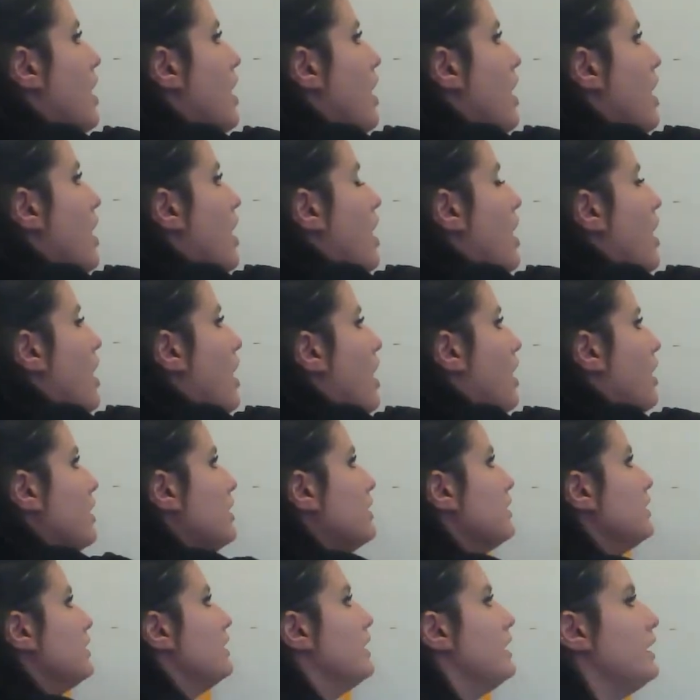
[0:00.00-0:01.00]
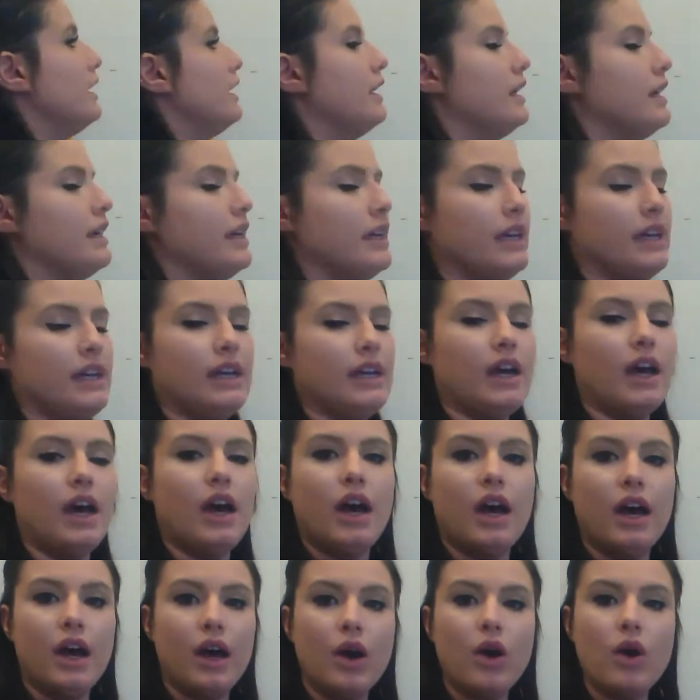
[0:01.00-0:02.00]
All.
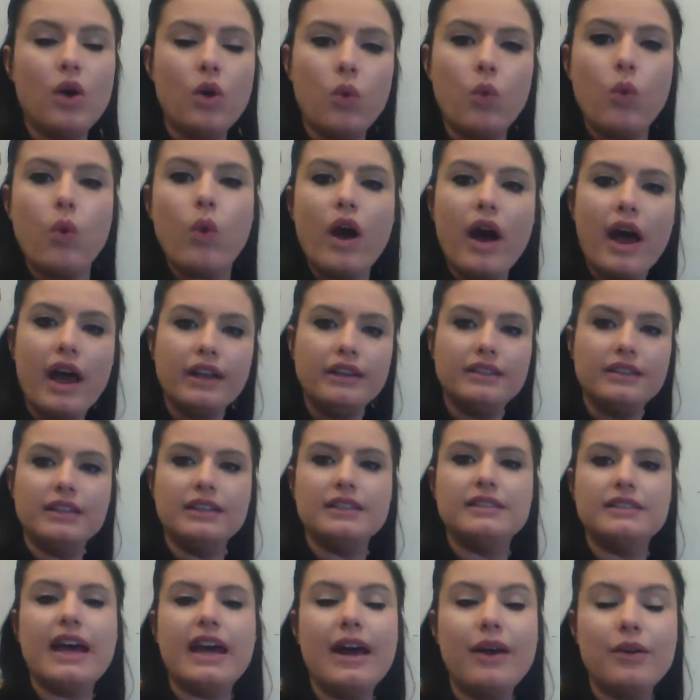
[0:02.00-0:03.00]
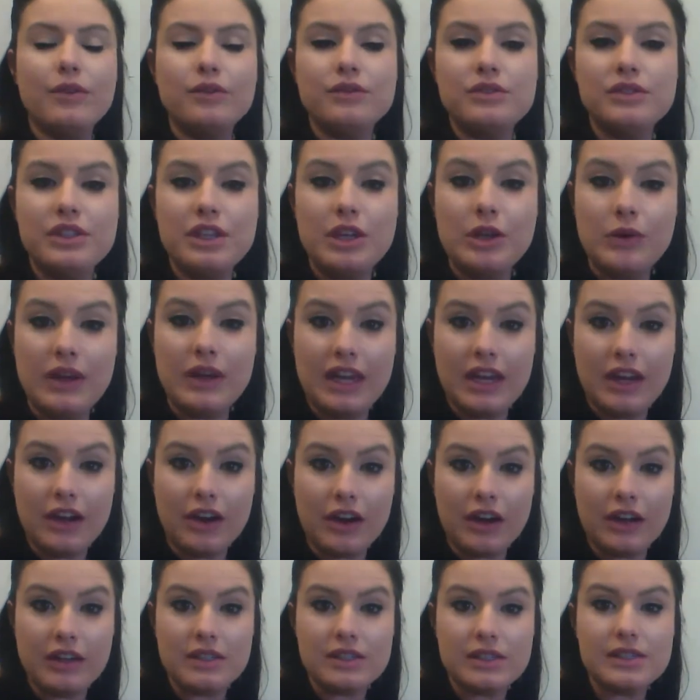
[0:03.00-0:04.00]
What sounds do you hear
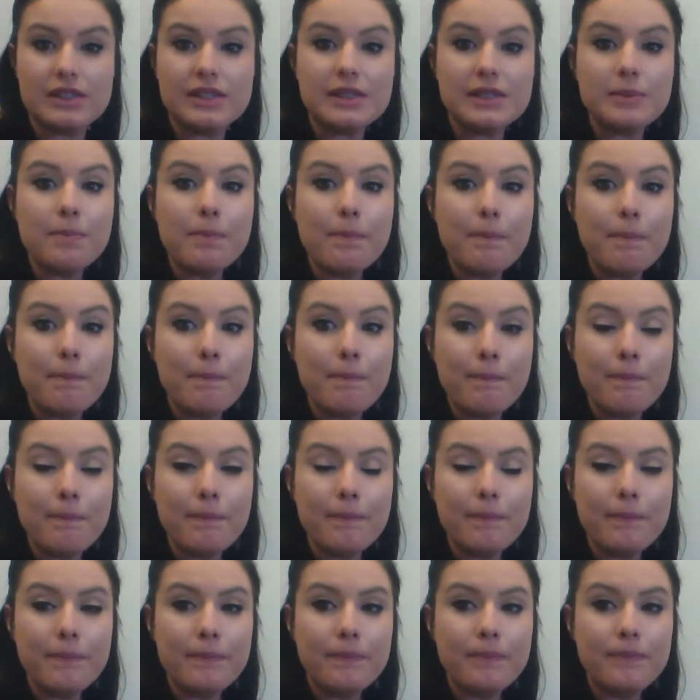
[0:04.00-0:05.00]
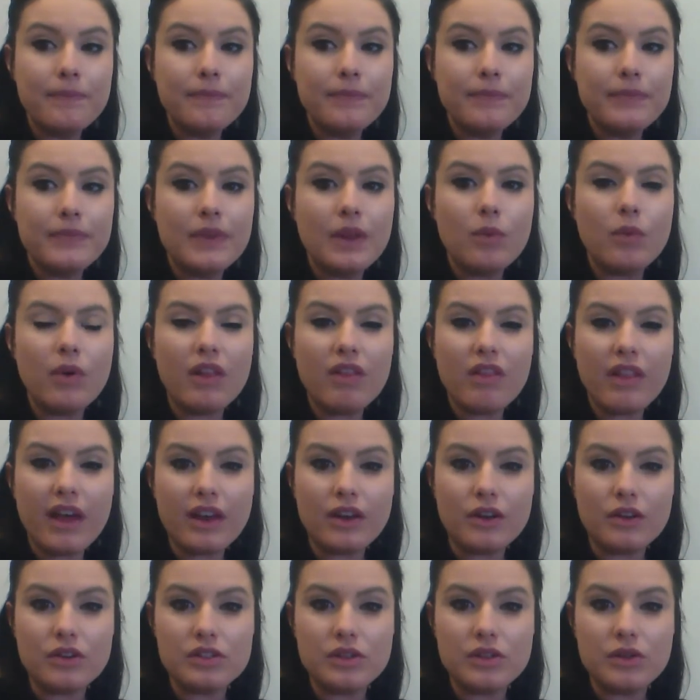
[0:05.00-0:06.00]
in sm? What
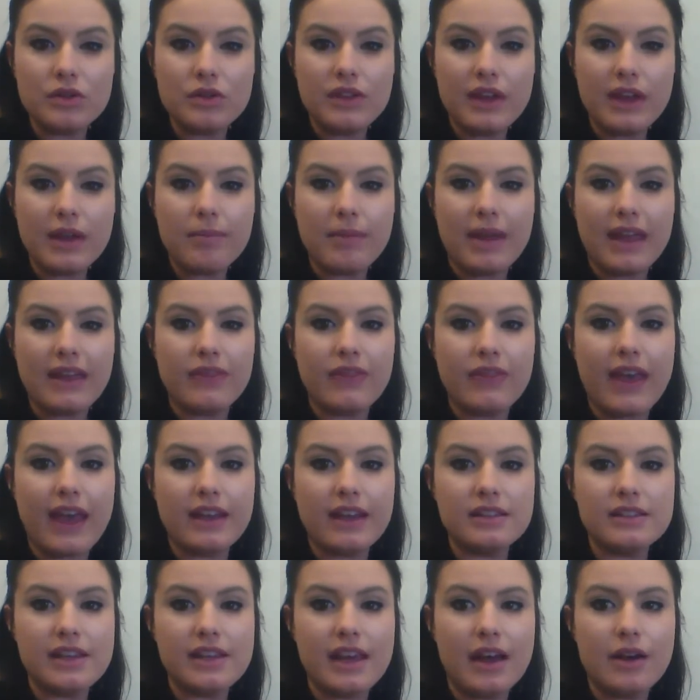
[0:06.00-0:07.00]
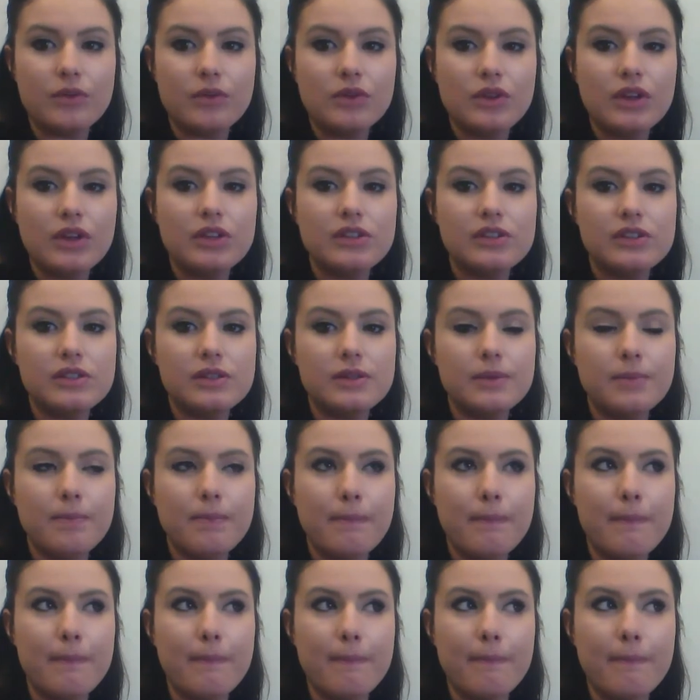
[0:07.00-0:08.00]
letters do you think make that sound?
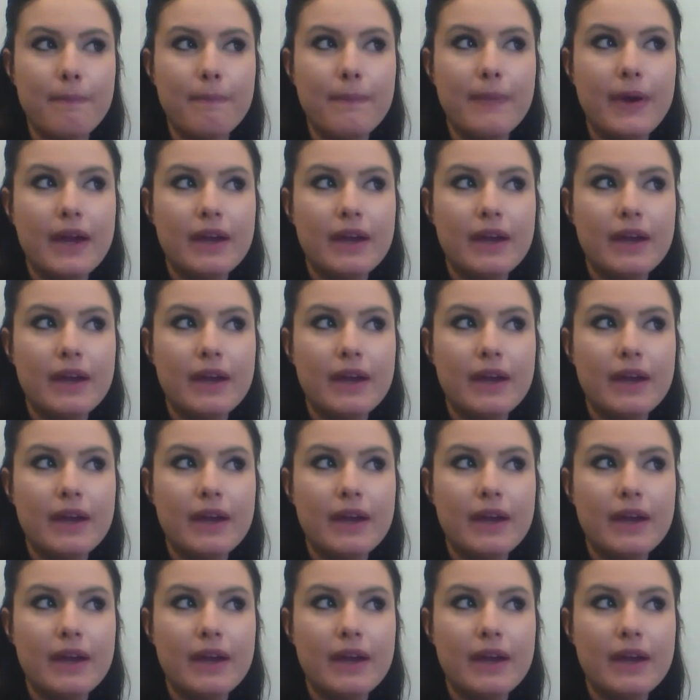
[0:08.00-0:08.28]
Sm.